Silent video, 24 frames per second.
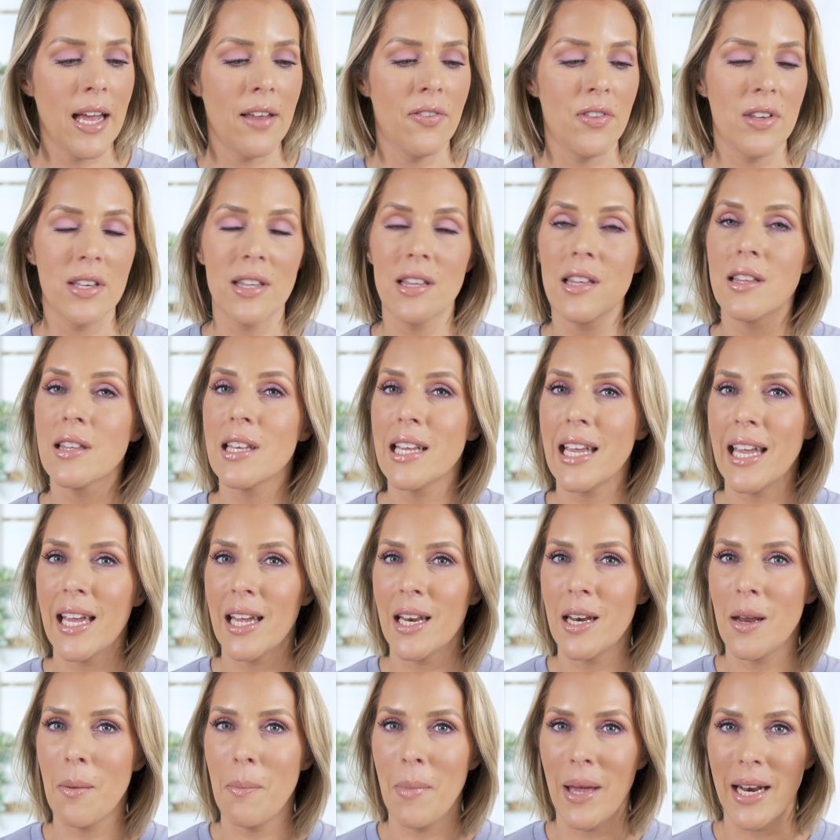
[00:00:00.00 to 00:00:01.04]
And this is
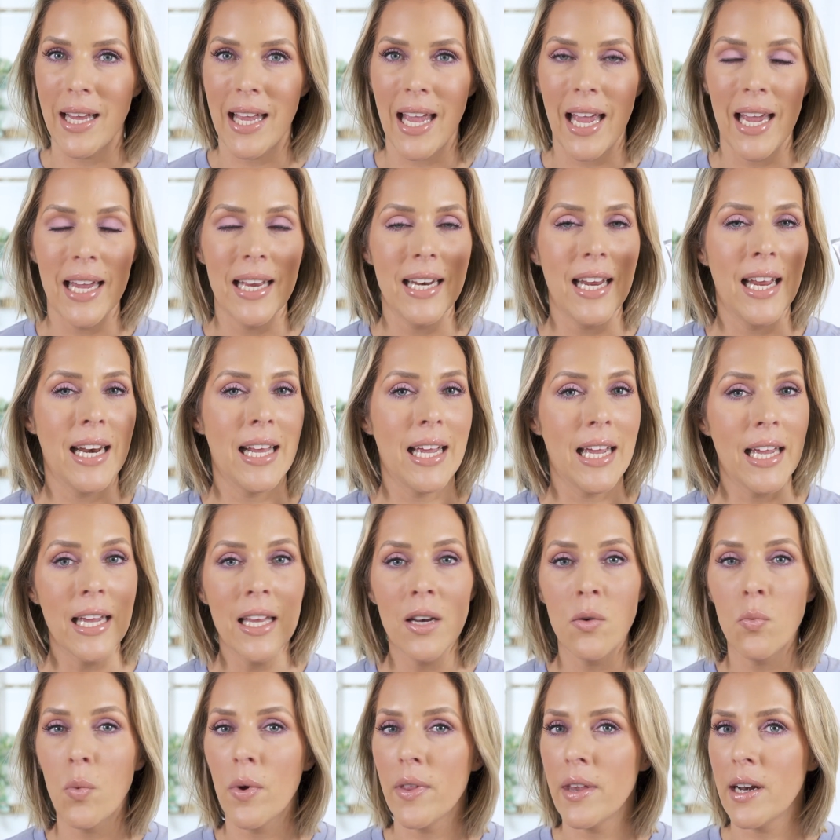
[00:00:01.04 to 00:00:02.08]
again, Medicaid. And
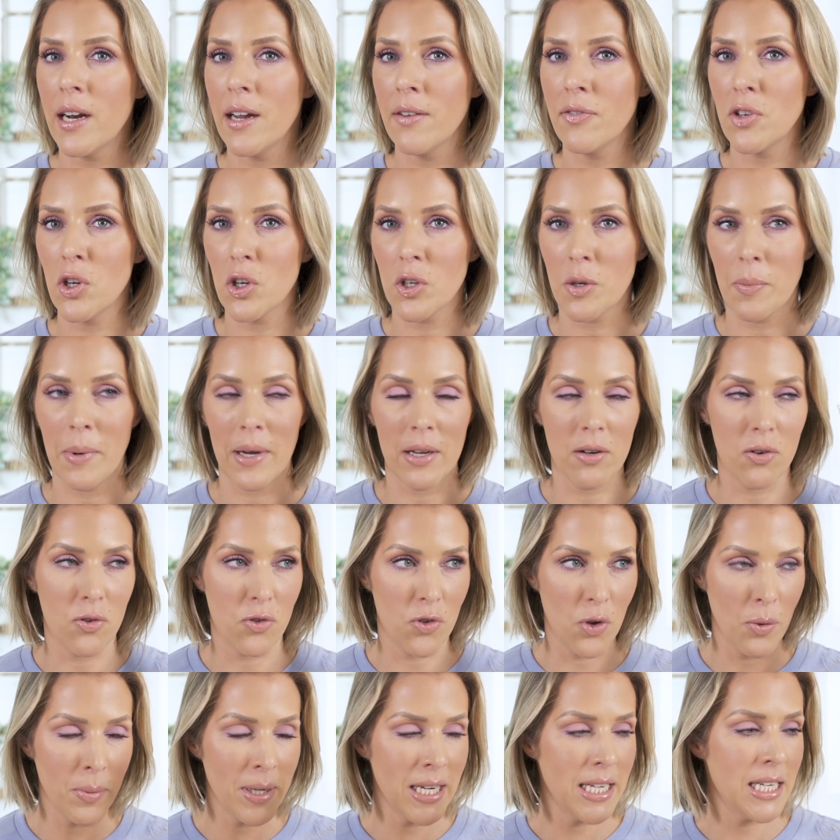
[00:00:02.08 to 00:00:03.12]
again, one that I have talked about
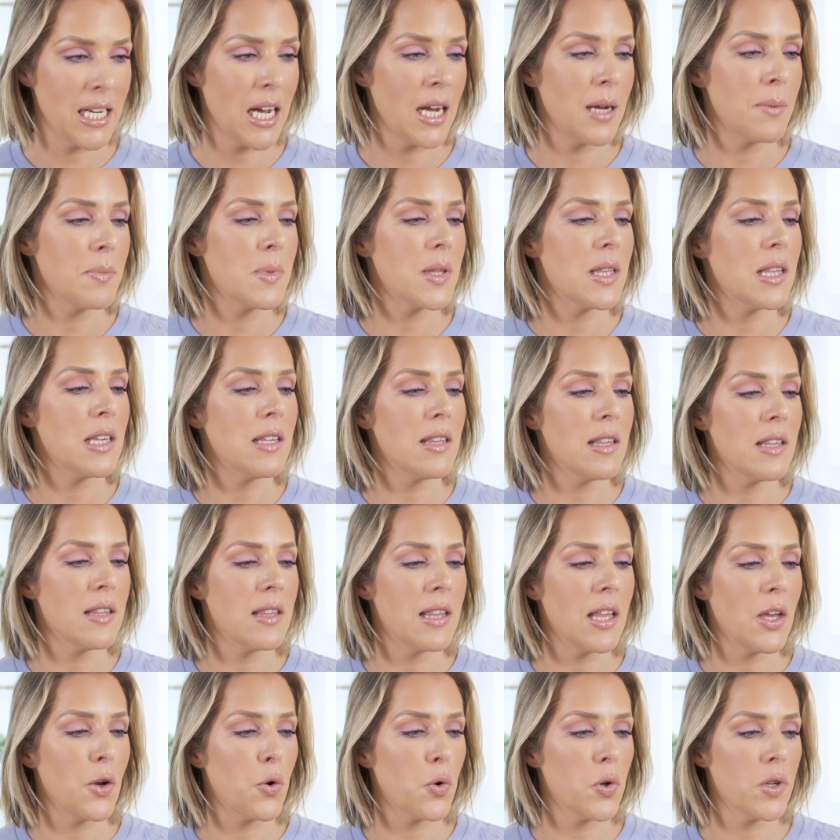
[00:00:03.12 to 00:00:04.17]
so many times. This is
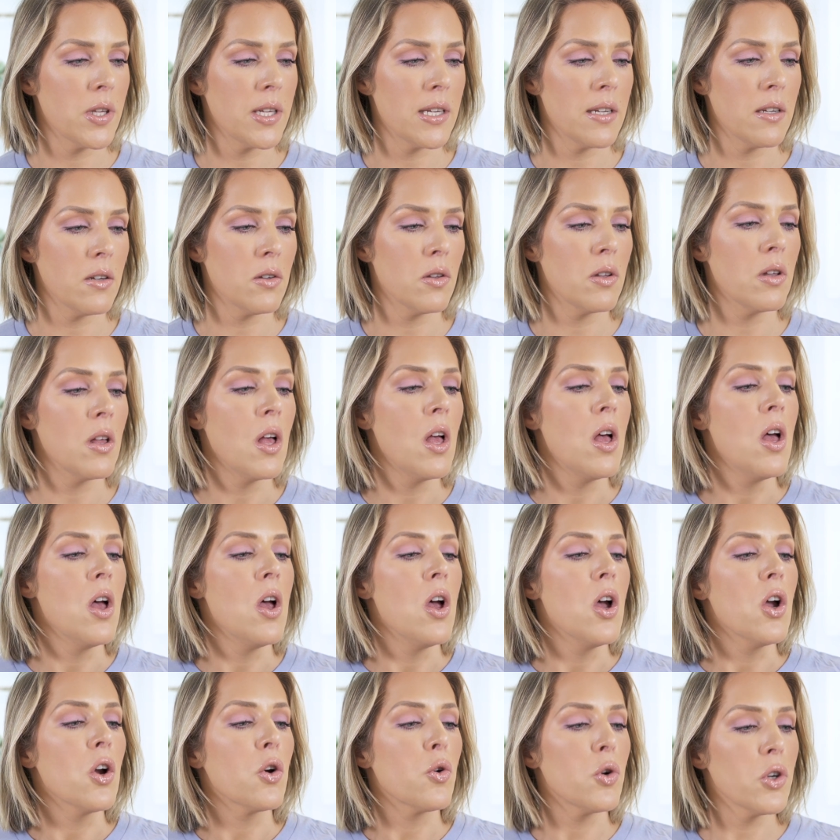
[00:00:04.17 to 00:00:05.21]
the Crystal
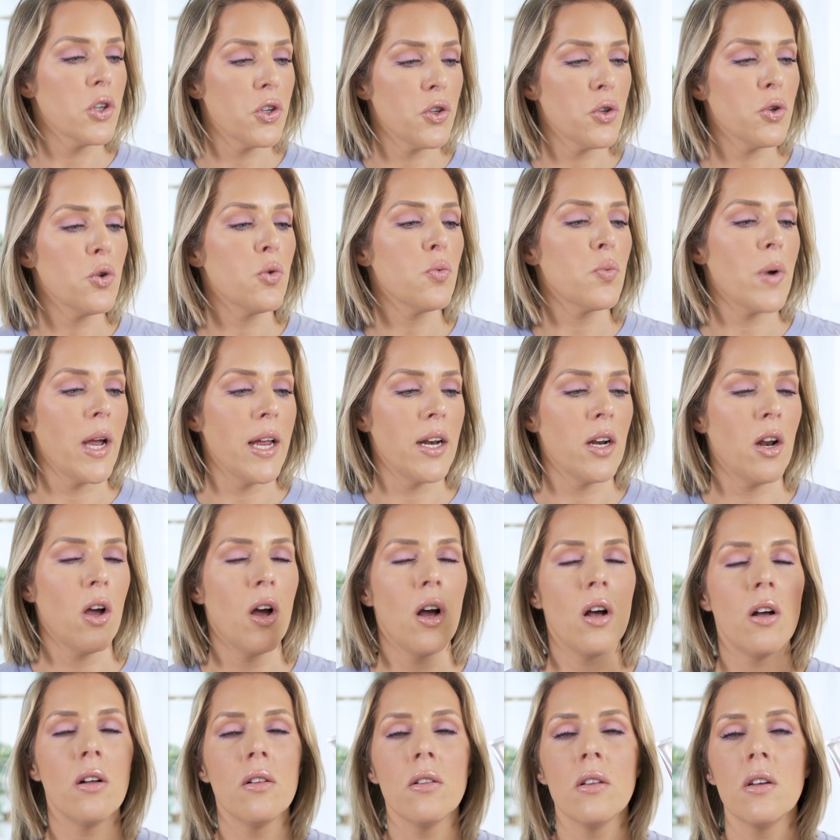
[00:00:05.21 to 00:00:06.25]

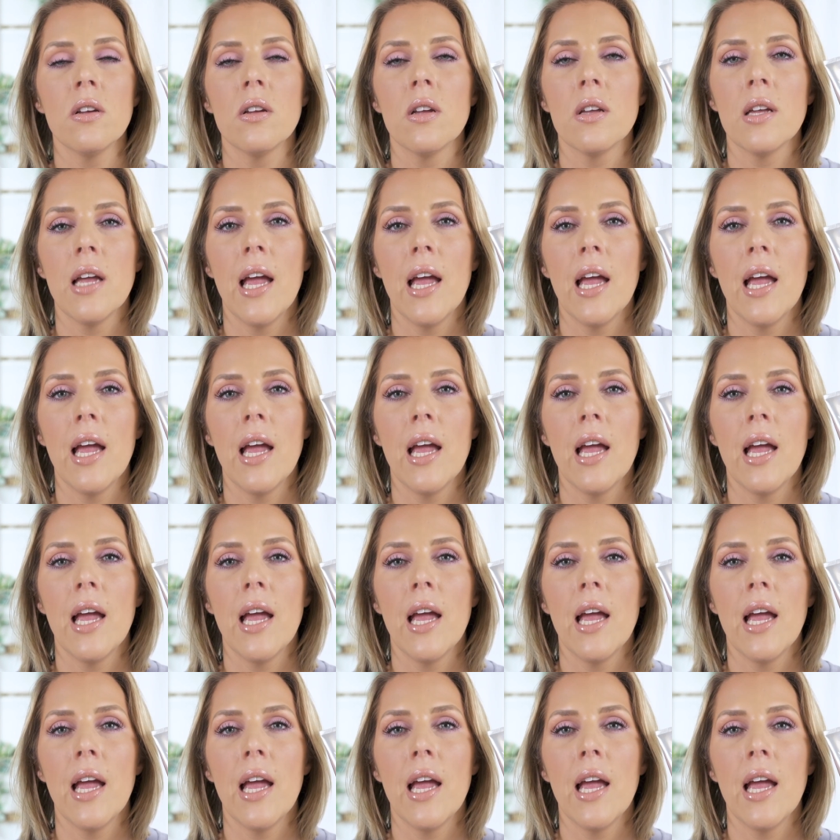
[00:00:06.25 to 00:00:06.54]
Retinol.